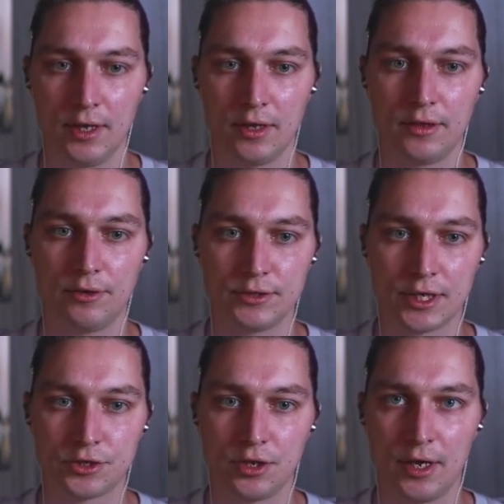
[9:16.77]
that there is
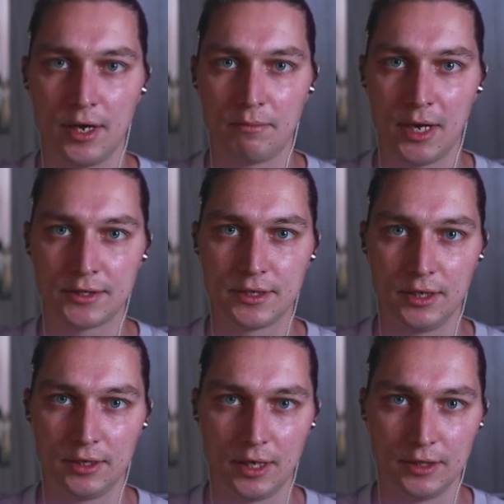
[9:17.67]
actually a
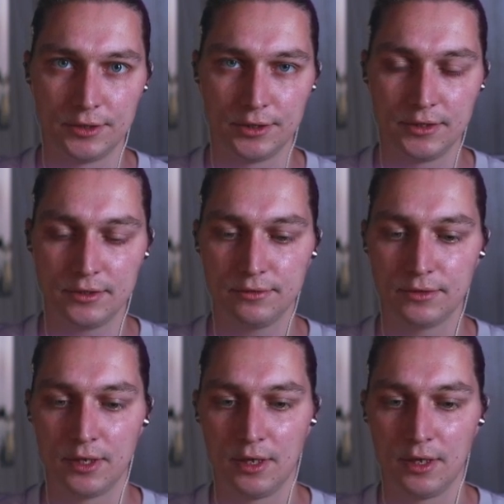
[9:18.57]
better alternative,